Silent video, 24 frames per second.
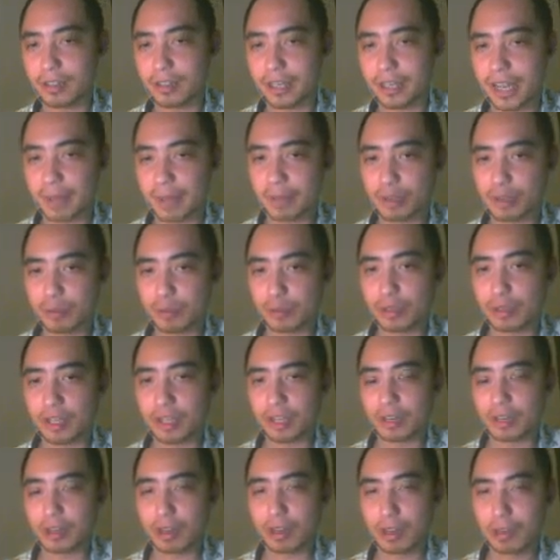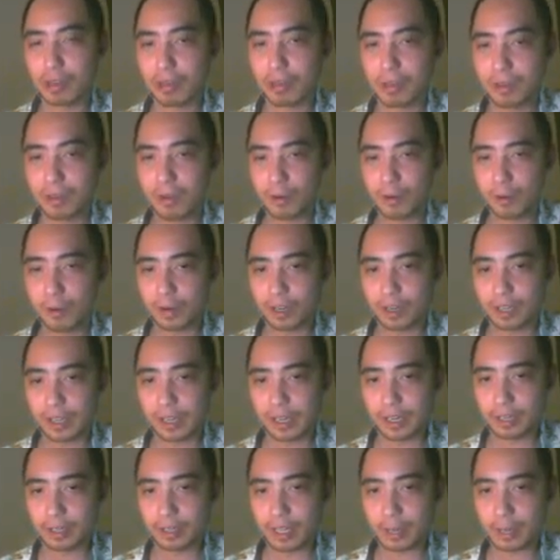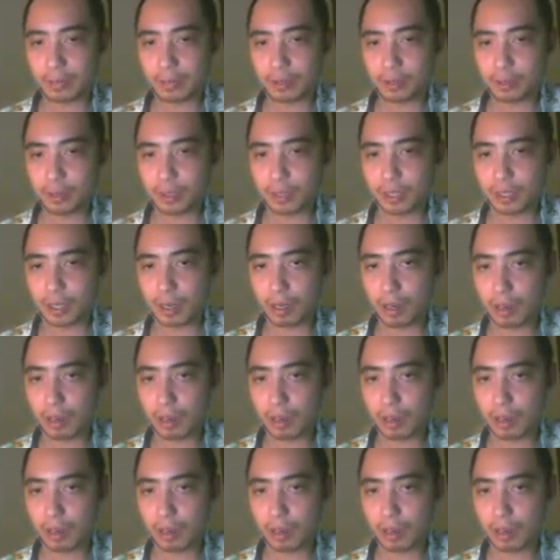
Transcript: damage boosting. Or like damage boosting.